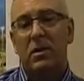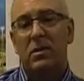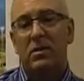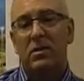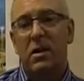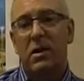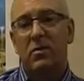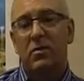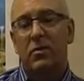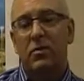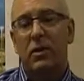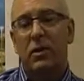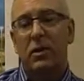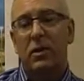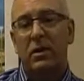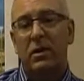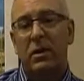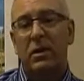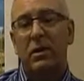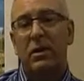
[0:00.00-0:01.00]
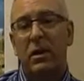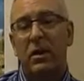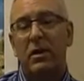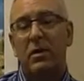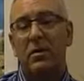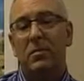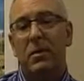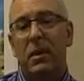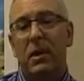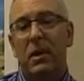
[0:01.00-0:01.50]
in South Florida and
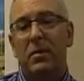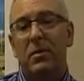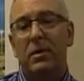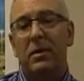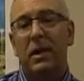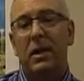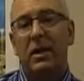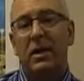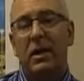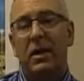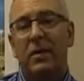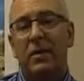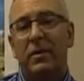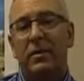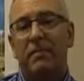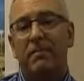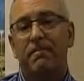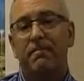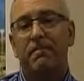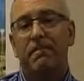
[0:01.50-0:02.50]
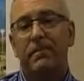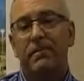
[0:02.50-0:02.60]
in Miami-Dade County.